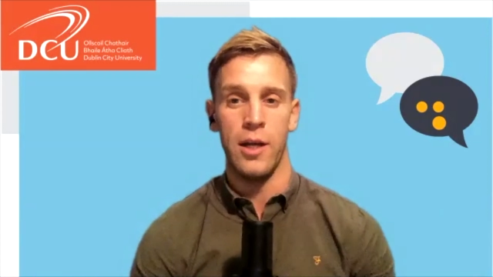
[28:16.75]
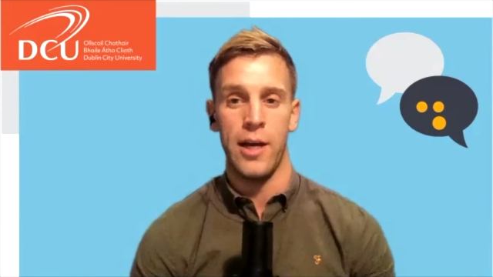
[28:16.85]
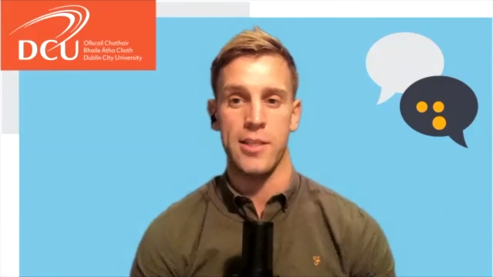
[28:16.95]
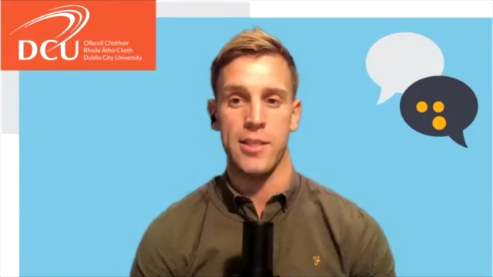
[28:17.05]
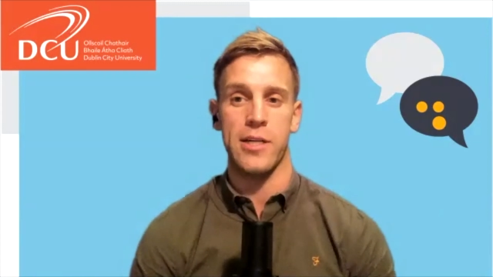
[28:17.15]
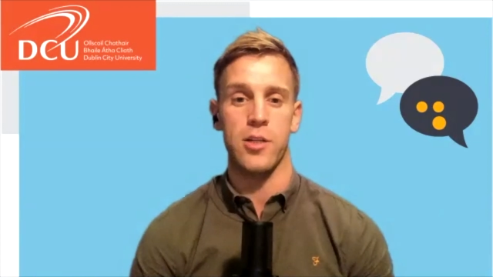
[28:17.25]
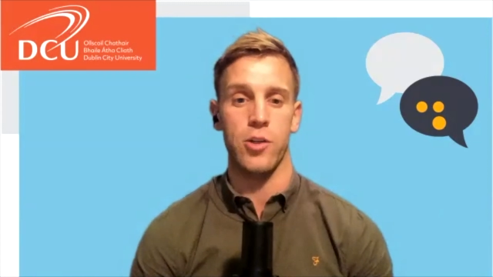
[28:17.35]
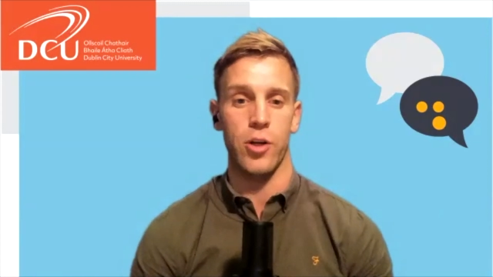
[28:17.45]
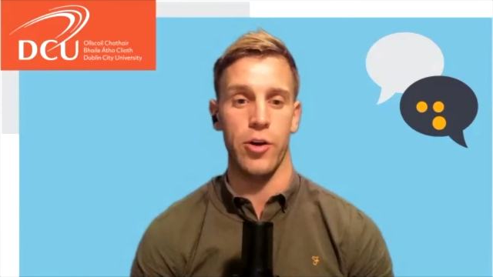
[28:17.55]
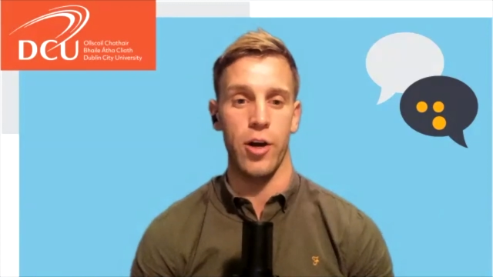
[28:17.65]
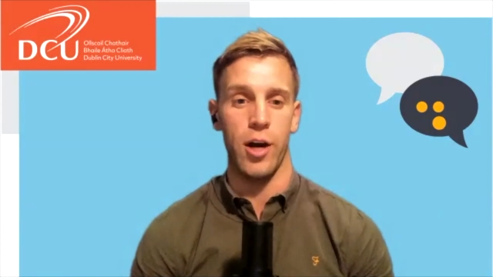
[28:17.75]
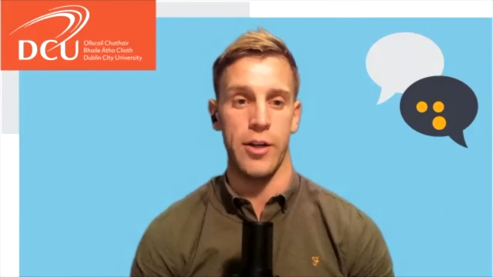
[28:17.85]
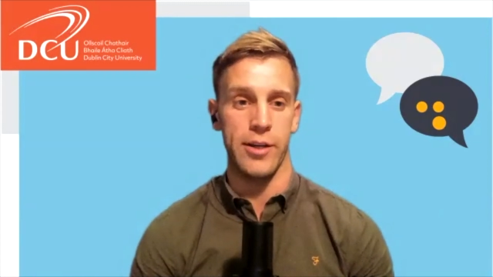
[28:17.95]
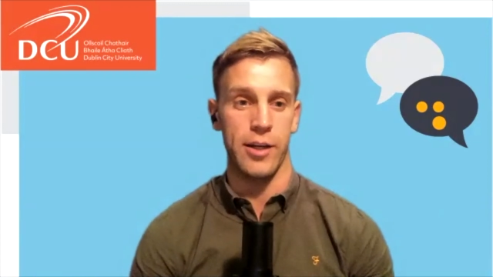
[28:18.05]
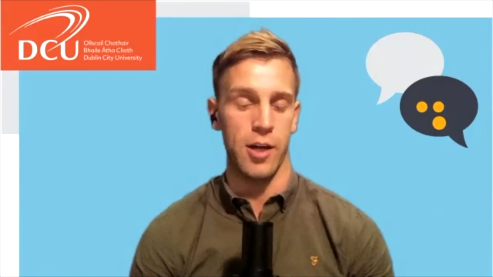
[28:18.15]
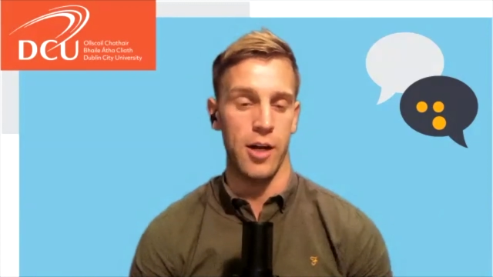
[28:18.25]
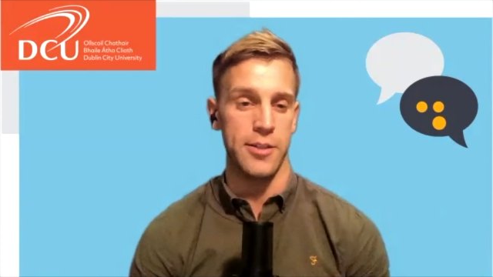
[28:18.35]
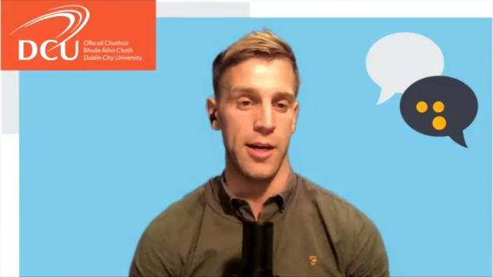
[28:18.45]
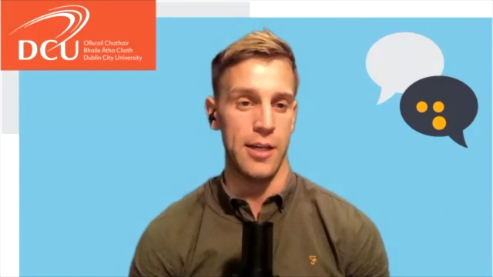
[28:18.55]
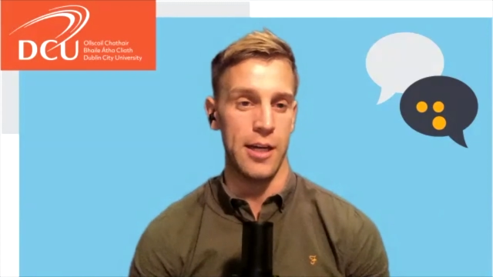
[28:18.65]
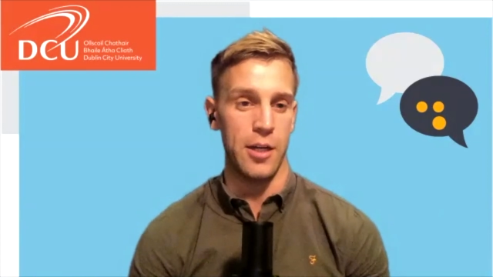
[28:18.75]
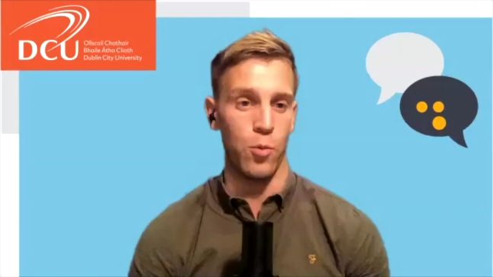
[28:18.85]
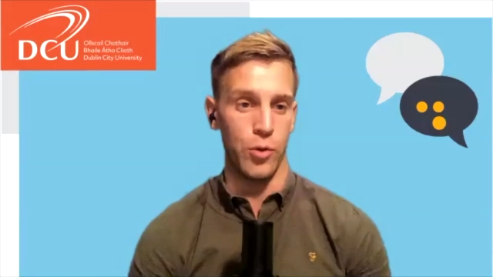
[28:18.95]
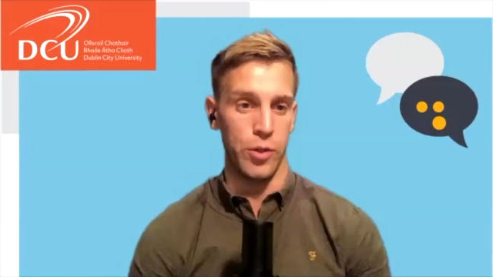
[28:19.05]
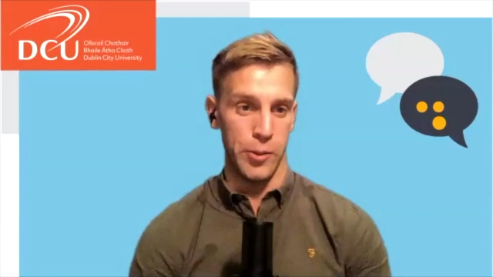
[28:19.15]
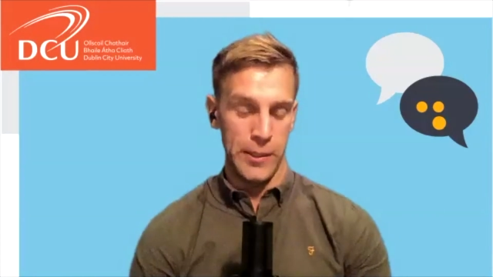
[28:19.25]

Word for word: as I mentioned earlier on, you can contact any one of you